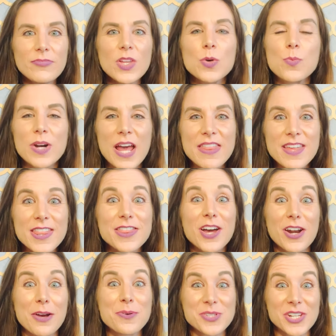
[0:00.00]
what I then
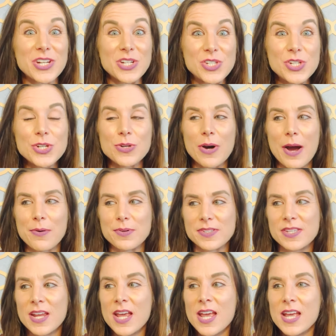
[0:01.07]
thought I was going to do. I
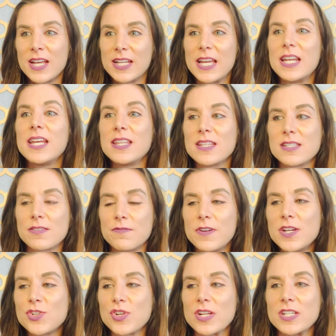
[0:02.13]
was getting this
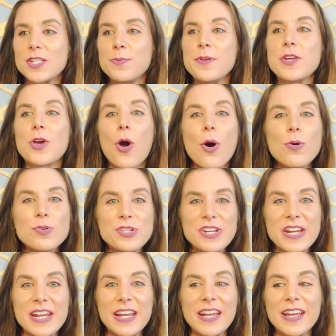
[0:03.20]
vision to be
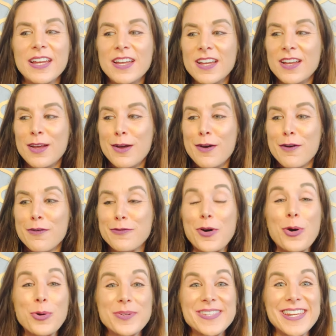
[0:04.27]
coaching
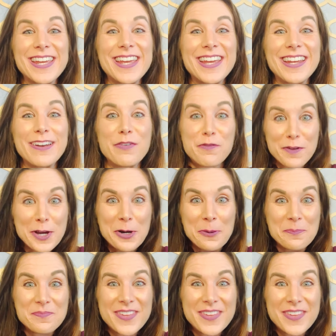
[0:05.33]
folks in film.